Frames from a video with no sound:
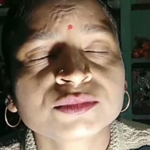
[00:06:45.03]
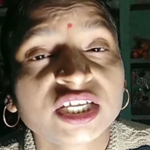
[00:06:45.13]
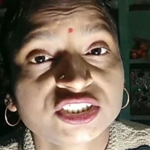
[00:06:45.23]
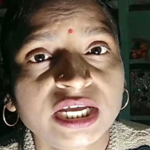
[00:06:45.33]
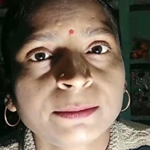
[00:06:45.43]

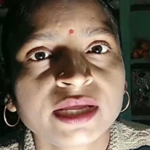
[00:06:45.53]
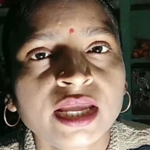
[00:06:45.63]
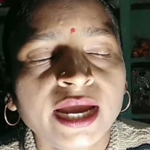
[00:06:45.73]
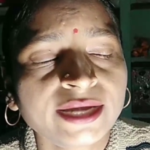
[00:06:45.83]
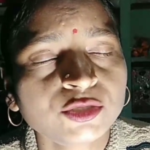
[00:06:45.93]
ashamed
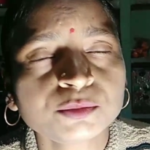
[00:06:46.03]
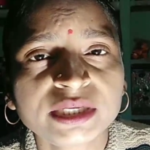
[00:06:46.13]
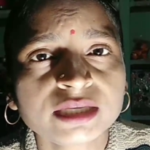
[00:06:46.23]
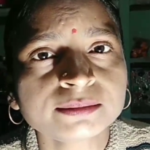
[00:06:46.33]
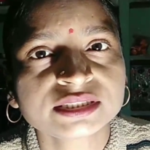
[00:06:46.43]
and you
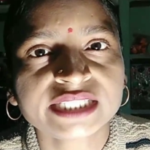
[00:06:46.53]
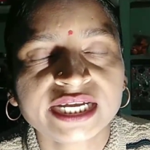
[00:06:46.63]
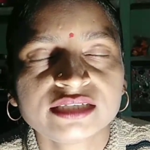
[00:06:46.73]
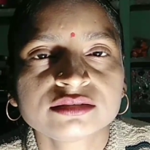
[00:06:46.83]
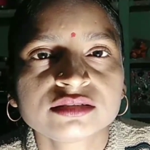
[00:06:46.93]
become
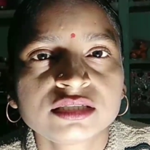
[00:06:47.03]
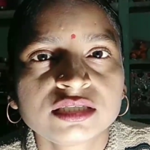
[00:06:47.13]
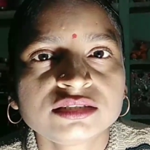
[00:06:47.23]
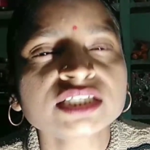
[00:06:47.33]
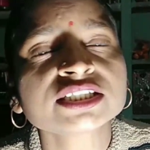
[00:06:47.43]
sad.
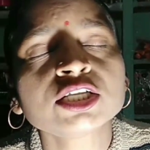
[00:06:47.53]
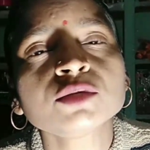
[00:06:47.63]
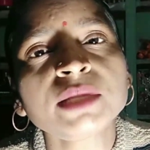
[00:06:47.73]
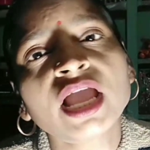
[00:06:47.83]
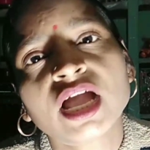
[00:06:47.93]
Just
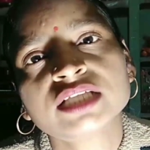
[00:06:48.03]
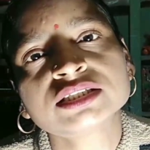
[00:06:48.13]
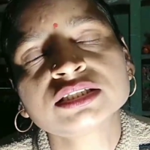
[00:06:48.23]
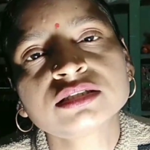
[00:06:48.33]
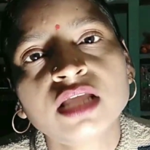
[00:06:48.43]
give me
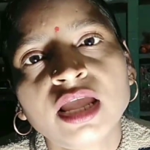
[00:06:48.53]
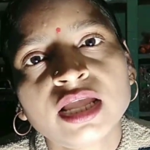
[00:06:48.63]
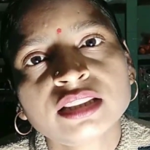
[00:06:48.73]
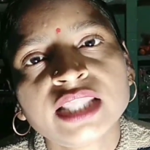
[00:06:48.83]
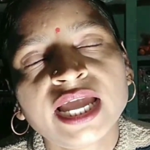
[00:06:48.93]
answer
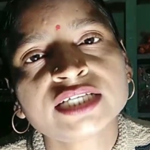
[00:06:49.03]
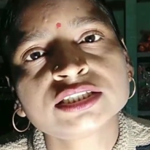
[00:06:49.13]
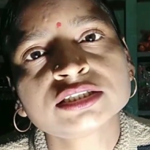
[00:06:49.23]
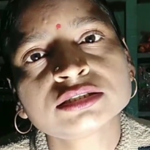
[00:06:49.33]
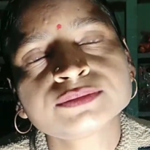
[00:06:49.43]
that
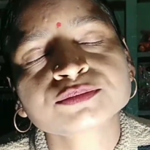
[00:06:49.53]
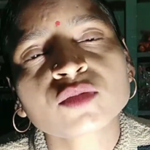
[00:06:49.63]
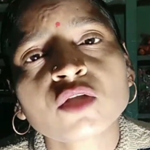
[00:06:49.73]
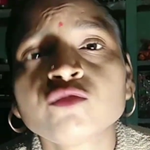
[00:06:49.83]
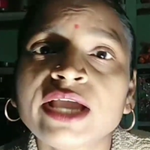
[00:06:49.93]

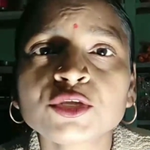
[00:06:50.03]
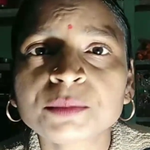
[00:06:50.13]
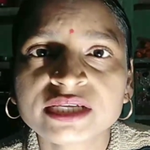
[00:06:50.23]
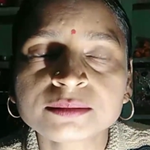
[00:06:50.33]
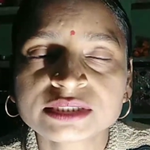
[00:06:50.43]
why you
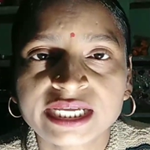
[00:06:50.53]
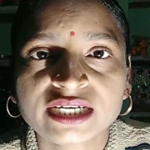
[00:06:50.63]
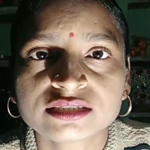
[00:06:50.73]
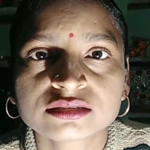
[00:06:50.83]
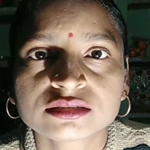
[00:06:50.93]
become
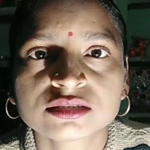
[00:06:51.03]
sad.